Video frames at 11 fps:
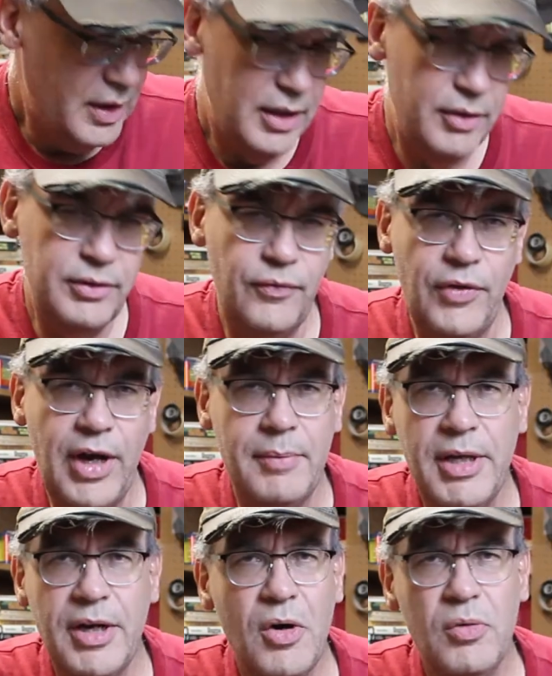It was a
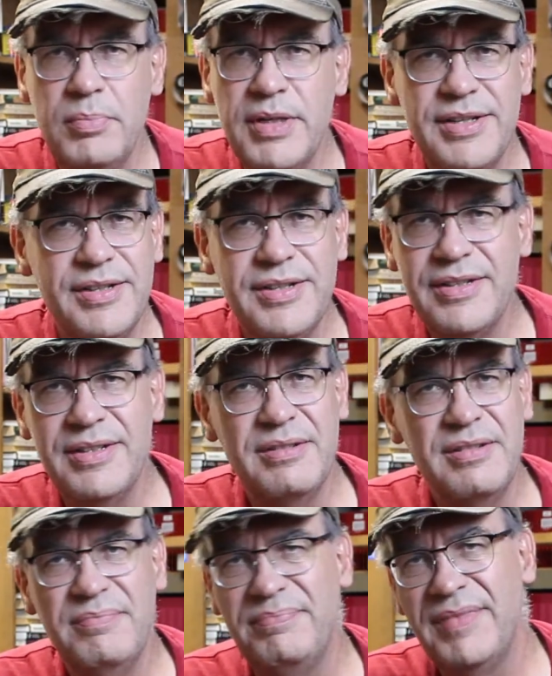family-owned business.
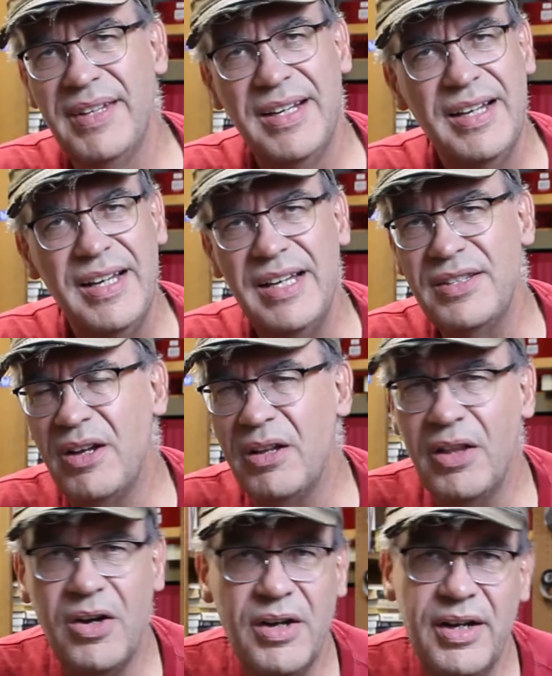That's all
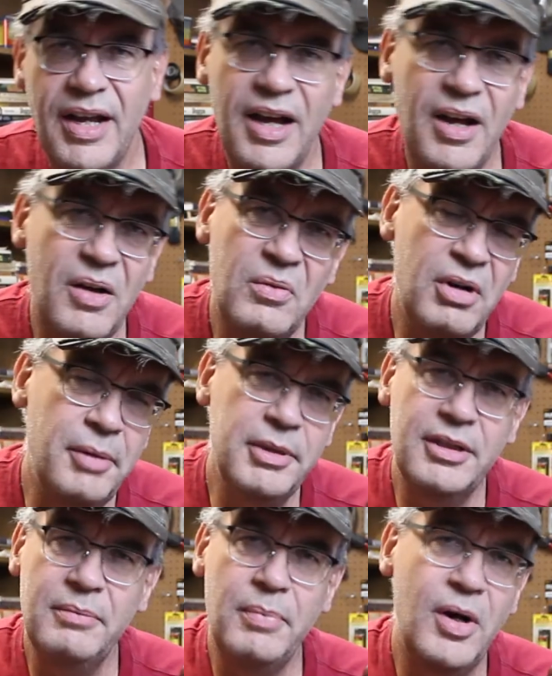gone now.
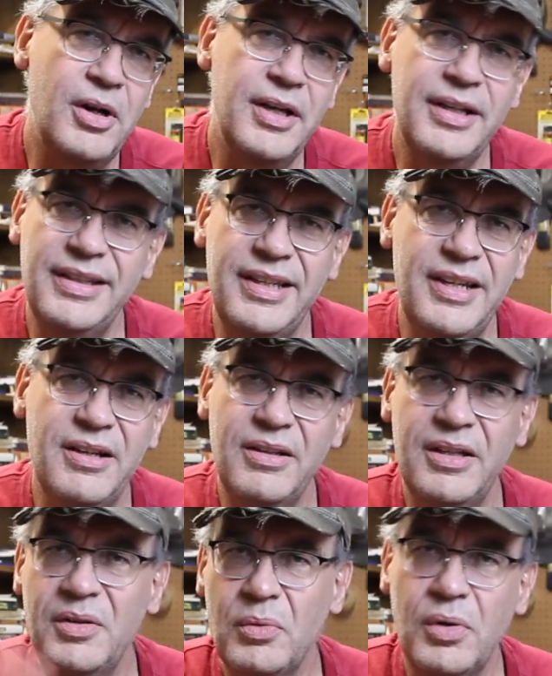Remington bought it, killed
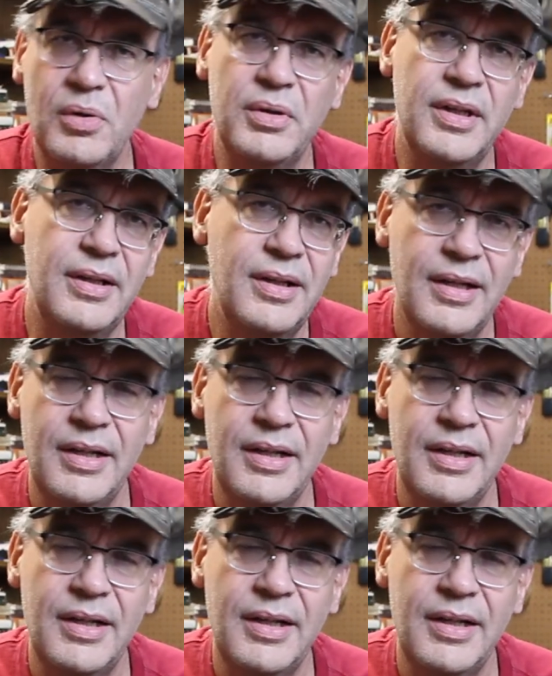it, ruined it.